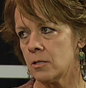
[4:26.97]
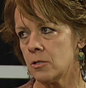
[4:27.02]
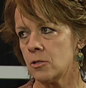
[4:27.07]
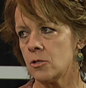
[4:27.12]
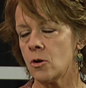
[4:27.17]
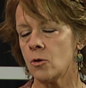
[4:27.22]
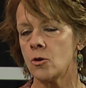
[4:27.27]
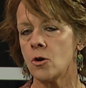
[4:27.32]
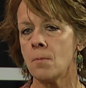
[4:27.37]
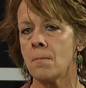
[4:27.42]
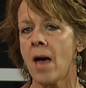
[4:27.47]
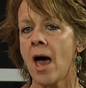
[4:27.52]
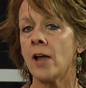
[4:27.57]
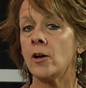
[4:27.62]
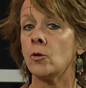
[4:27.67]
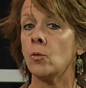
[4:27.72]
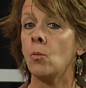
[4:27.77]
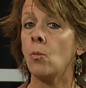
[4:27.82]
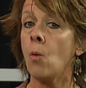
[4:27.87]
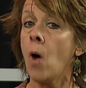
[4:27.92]
So no
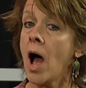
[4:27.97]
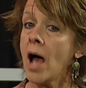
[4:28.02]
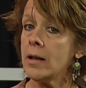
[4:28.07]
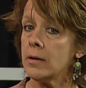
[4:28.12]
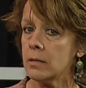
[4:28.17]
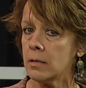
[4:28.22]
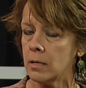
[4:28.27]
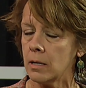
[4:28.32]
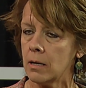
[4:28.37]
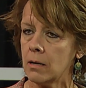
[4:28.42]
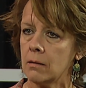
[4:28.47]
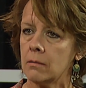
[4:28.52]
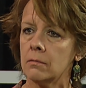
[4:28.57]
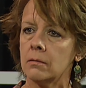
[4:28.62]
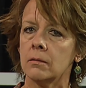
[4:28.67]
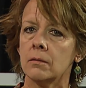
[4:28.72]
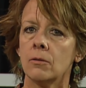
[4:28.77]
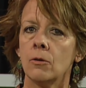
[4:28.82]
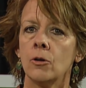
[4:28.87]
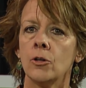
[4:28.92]
matter what
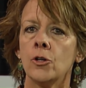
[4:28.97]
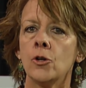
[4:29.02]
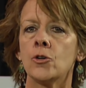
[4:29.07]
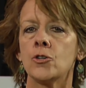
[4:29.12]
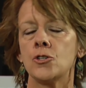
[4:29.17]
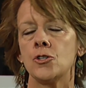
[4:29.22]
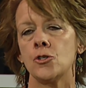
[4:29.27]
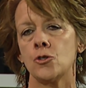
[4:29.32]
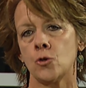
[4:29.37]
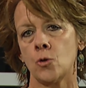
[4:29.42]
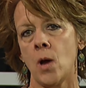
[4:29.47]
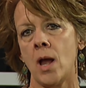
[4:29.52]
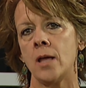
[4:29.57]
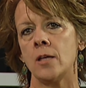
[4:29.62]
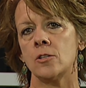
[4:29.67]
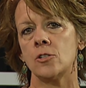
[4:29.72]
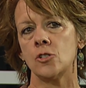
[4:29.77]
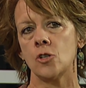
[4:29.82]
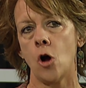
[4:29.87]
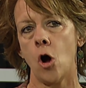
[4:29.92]
your
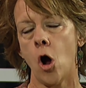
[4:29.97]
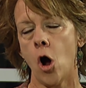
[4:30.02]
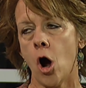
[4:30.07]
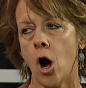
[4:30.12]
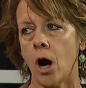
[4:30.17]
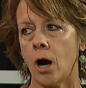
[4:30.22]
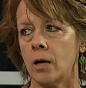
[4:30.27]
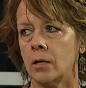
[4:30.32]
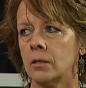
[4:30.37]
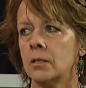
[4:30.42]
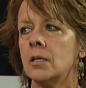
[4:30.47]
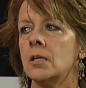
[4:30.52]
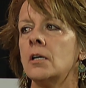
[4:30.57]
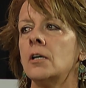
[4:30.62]
strengths are,